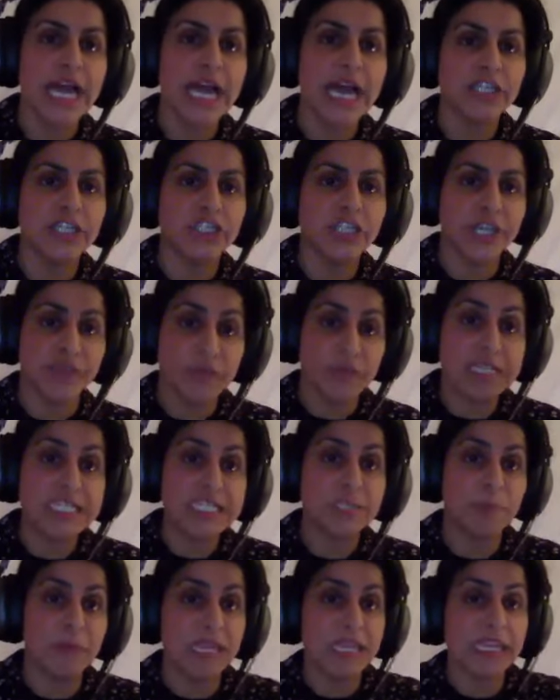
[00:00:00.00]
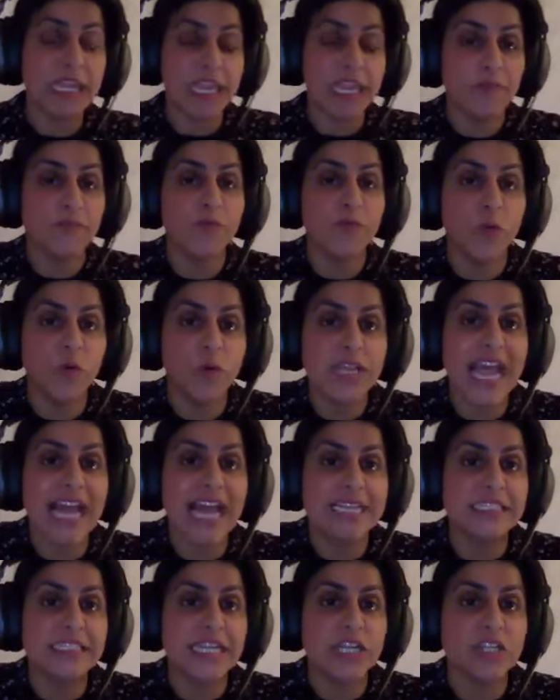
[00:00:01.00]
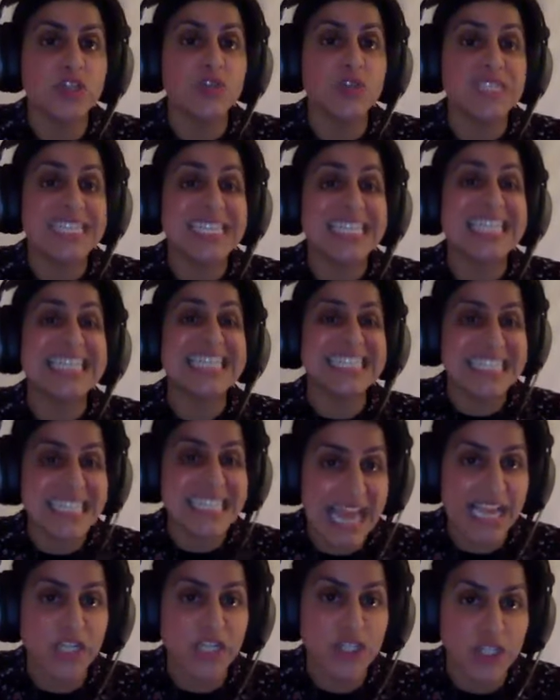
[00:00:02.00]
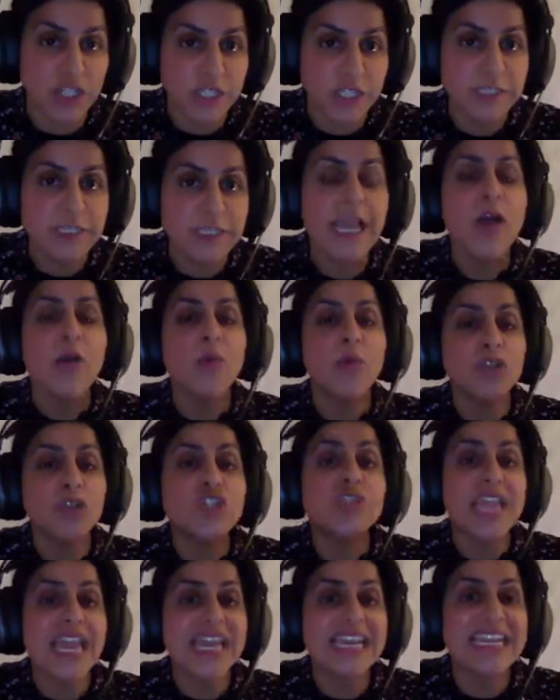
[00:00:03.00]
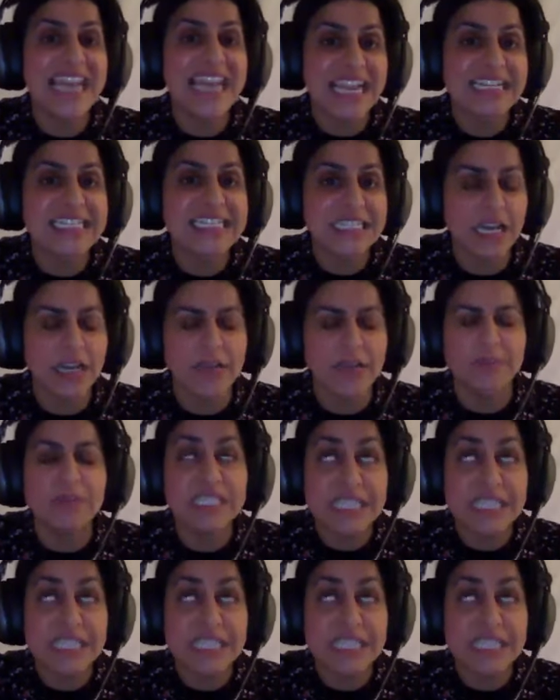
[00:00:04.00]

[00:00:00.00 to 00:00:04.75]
uh, generally speaking, for candidates who are seeking selection. Once you get elect, uh, mm.